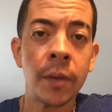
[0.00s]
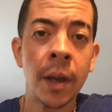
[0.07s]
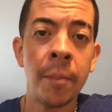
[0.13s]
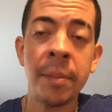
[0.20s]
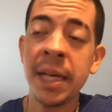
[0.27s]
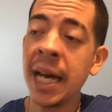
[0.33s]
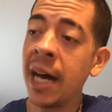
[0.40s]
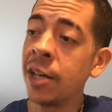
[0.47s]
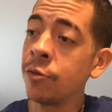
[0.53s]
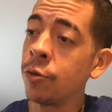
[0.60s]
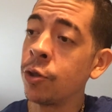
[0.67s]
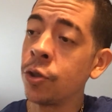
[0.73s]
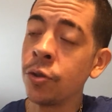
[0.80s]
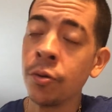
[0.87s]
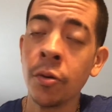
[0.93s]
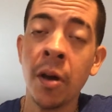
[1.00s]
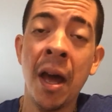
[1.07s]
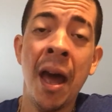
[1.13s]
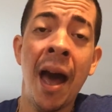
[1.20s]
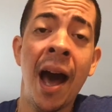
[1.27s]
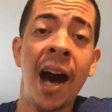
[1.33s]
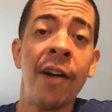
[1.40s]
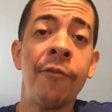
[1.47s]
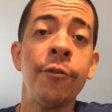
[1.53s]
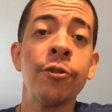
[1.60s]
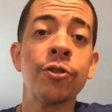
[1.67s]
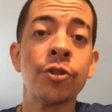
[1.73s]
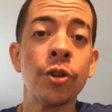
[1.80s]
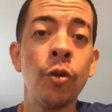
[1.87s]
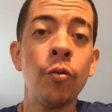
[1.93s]
I'll be honest with you. I feel
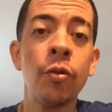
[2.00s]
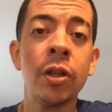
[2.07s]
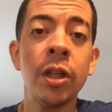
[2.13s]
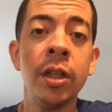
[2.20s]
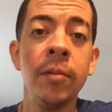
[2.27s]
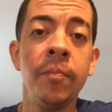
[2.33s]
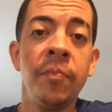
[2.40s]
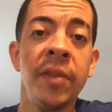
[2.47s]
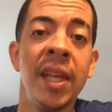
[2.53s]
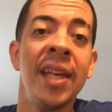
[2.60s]
so good.